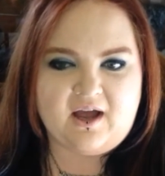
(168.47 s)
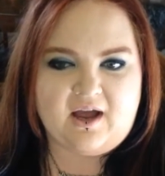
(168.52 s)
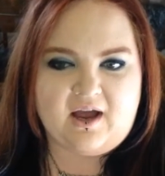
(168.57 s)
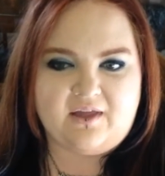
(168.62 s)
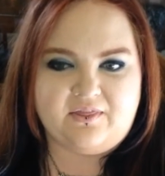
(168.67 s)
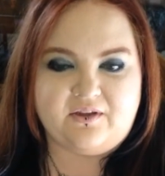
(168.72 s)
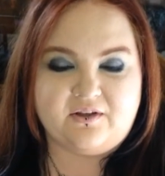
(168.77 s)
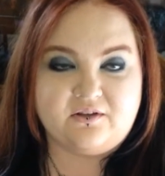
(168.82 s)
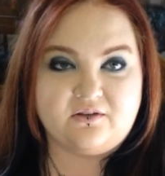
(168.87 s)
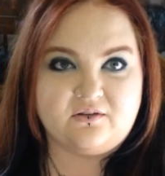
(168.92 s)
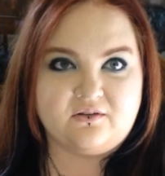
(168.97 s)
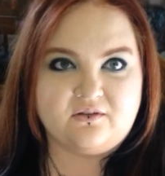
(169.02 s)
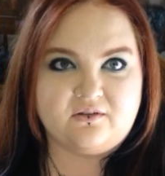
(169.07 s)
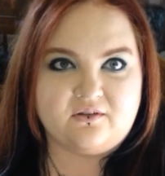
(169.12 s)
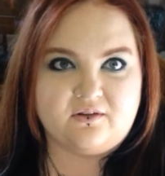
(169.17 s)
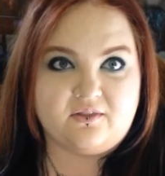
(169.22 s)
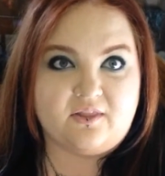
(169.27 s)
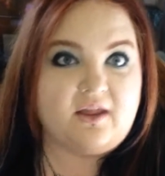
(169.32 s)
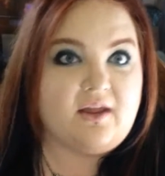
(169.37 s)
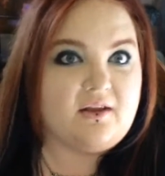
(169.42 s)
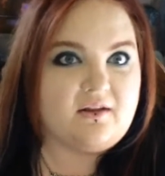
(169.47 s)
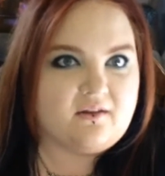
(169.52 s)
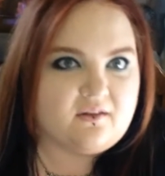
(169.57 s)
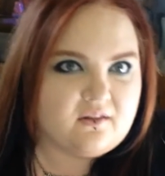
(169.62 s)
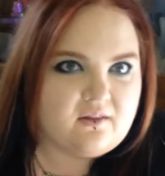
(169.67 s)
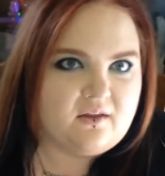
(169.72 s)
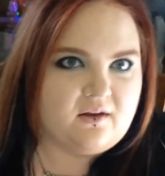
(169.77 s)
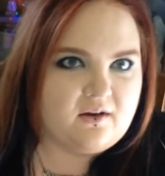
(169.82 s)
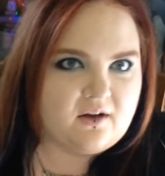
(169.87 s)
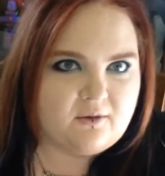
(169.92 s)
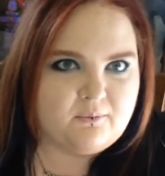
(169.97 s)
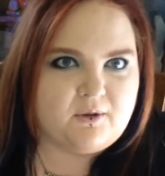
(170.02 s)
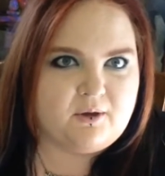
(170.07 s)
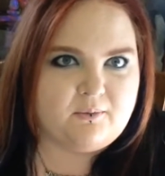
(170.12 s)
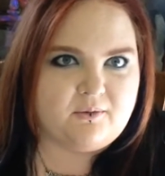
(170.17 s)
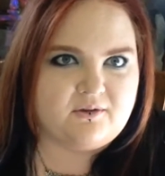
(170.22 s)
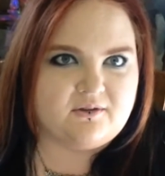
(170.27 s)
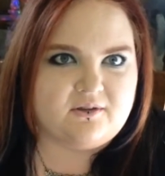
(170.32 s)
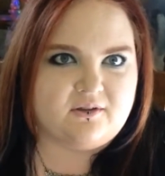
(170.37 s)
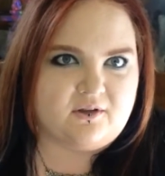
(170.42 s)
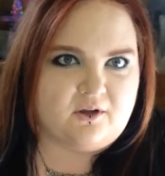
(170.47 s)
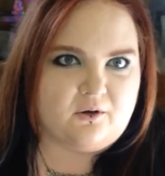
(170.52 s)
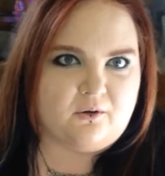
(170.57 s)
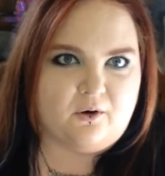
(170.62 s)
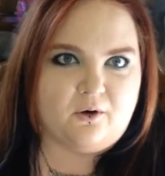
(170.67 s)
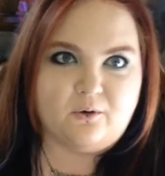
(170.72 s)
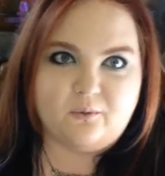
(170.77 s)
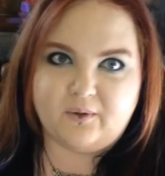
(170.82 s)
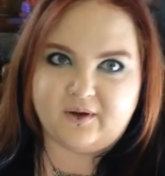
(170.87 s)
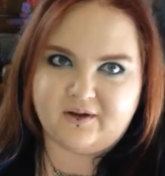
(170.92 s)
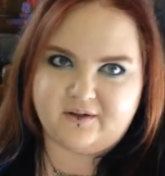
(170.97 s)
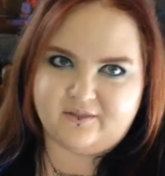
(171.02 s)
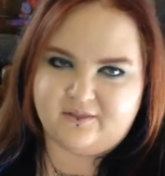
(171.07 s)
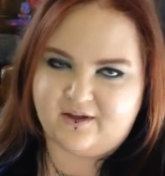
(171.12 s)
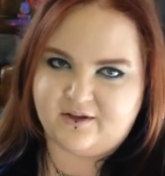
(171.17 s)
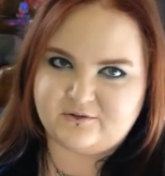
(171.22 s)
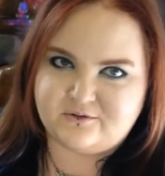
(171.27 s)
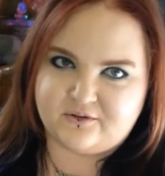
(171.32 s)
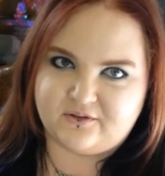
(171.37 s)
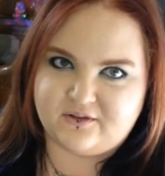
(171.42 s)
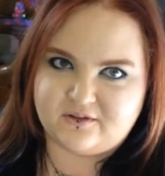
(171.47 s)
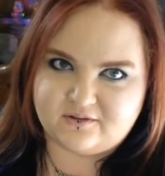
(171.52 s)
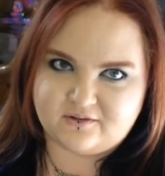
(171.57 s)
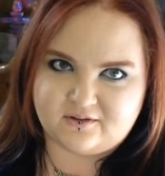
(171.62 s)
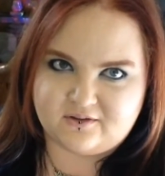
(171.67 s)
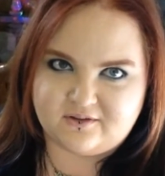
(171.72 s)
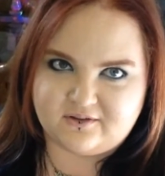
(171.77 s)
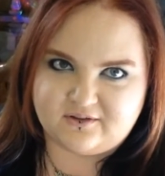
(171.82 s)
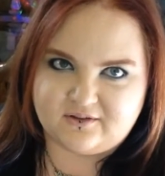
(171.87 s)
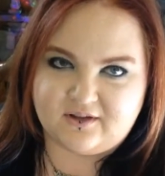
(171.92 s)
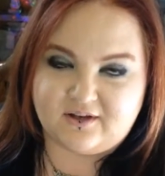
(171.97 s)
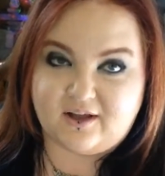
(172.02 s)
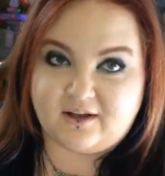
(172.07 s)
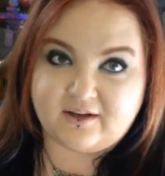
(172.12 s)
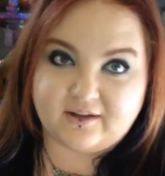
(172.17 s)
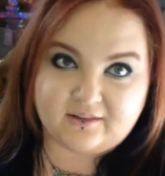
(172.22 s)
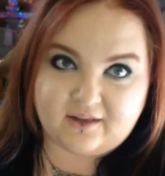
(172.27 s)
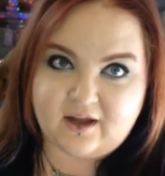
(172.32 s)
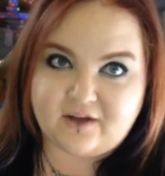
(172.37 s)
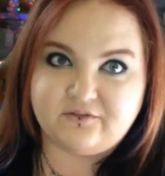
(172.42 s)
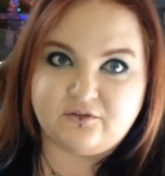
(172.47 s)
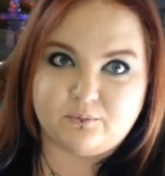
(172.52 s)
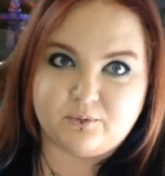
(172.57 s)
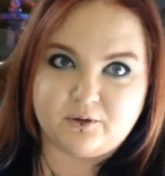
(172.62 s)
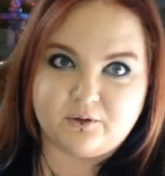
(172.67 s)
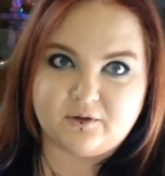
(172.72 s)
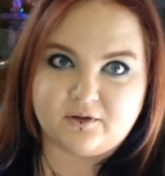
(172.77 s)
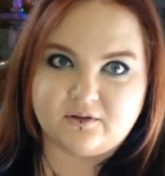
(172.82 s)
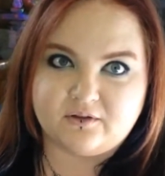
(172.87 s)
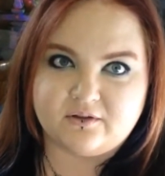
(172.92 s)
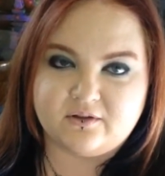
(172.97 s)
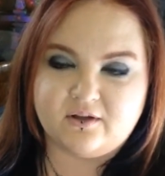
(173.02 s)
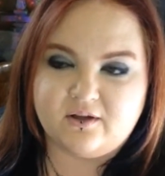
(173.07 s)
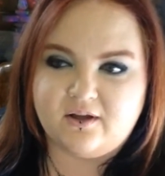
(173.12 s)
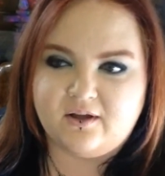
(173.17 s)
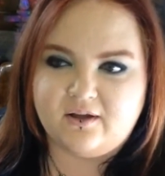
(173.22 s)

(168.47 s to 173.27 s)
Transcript: and then I'm able to go, oh wait, that's what this is, and I can laugh about it.